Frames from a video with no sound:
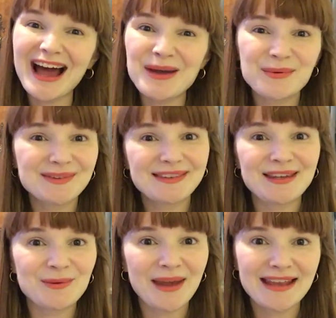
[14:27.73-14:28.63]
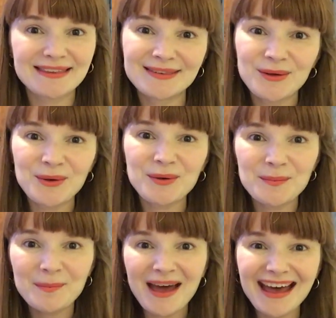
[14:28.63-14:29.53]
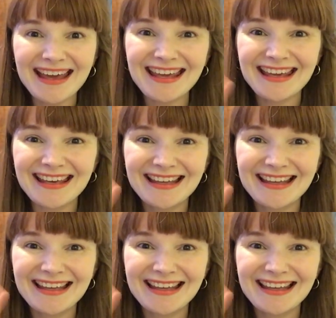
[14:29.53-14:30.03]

I will see you again soon. Bye.